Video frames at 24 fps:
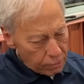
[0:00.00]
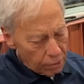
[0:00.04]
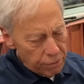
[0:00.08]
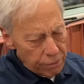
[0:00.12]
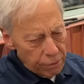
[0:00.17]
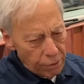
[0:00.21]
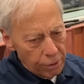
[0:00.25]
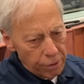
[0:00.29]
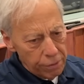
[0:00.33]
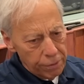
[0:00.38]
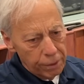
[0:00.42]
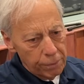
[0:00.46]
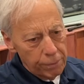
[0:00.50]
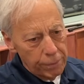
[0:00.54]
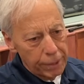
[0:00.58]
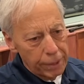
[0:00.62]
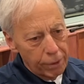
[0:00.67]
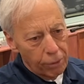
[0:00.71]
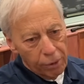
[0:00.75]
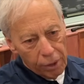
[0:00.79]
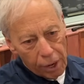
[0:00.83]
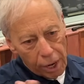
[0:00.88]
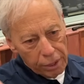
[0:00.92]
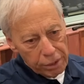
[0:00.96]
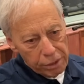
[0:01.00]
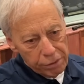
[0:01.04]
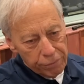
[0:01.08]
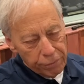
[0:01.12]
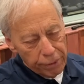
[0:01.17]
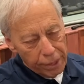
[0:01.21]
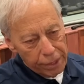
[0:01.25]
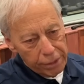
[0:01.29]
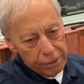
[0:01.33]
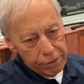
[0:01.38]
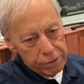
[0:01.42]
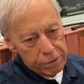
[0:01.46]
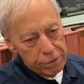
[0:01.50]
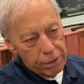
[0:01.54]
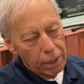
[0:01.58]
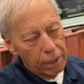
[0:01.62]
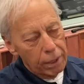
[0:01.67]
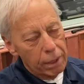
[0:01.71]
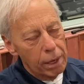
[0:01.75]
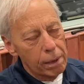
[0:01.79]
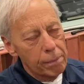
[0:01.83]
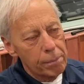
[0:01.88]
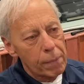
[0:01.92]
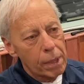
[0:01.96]
the only thing we, or
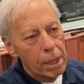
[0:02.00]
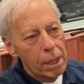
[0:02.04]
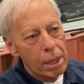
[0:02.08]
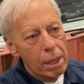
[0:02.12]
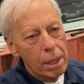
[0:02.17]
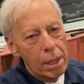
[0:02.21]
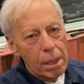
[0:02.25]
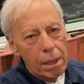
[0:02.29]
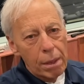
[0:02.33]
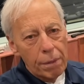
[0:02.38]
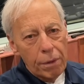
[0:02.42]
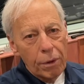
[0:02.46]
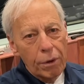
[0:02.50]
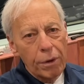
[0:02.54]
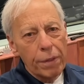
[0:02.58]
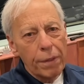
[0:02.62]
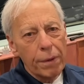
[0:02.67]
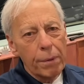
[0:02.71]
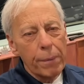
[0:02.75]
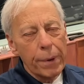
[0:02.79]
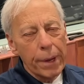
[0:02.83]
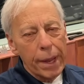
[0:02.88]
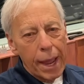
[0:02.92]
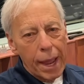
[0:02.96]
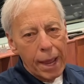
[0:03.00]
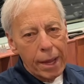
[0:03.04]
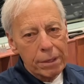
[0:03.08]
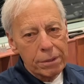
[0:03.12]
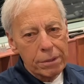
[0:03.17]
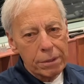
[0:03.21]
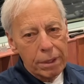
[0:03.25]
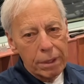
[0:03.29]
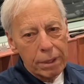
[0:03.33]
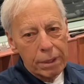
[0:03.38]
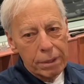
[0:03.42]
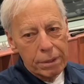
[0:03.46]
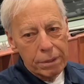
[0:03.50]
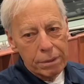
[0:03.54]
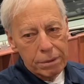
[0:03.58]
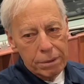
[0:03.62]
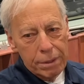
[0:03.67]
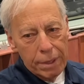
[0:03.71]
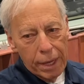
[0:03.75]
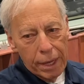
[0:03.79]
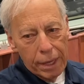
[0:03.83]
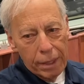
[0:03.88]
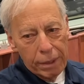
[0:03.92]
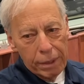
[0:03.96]
octaverecords.com, the only thing we ask is
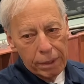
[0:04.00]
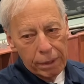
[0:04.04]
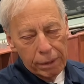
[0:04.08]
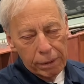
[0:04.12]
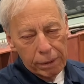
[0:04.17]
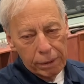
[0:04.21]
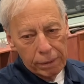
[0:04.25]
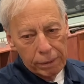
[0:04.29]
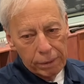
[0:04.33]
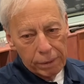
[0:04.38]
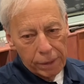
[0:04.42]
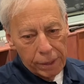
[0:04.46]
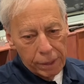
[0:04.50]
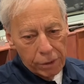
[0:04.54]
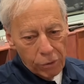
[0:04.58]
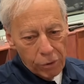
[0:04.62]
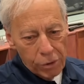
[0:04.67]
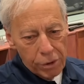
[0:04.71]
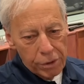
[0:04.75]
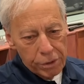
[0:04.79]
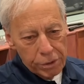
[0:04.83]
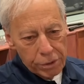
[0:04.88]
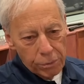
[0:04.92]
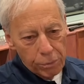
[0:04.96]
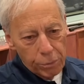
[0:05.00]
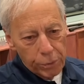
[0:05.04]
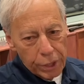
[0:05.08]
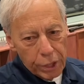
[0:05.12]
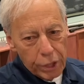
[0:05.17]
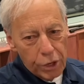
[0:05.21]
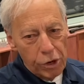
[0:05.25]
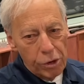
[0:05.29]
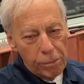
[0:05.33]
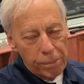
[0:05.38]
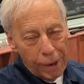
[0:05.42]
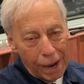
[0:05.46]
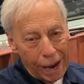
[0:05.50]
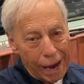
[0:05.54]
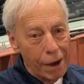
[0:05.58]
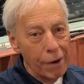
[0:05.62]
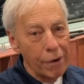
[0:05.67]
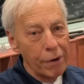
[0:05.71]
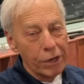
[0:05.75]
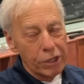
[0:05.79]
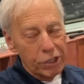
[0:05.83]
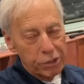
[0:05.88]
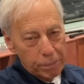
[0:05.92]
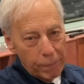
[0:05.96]
that in order to recoup
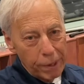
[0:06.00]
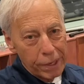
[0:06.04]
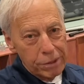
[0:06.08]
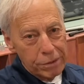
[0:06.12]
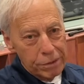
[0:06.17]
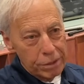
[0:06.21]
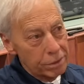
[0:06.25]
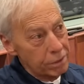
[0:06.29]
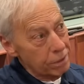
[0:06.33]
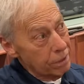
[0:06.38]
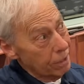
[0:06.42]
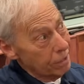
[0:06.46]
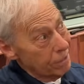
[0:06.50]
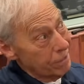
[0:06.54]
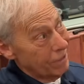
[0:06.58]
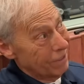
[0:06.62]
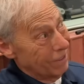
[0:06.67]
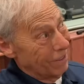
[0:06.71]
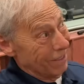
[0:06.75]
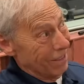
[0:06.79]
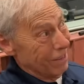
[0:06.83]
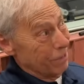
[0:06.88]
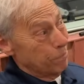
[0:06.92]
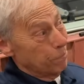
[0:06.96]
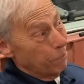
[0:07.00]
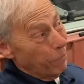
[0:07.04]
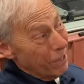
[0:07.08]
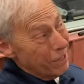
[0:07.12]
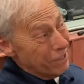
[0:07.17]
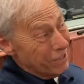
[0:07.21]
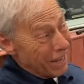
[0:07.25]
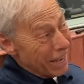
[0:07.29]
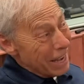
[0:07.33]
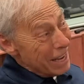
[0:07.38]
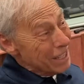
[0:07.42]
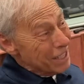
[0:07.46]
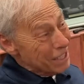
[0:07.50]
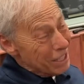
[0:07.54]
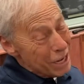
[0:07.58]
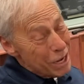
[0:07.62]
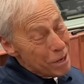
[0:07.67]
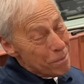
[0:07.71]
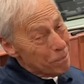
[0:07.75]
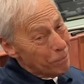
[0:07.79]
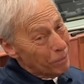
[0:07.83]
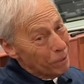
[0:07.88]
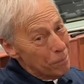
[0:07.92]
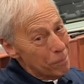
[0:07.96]
our expenses, because this place ain't
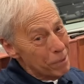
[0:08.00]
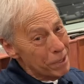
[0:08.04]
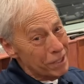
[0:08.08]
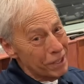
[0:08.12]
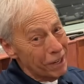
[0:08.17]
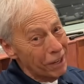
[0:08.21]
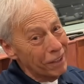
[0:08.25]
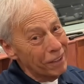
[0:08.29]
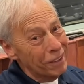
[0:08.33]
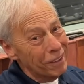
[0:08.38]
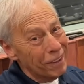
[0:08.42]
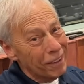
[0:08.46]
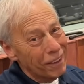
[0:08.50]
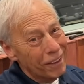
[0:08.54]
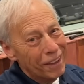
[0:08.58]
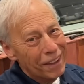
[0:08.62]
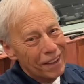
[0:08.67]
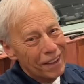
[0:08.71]
cheap, let me tell you,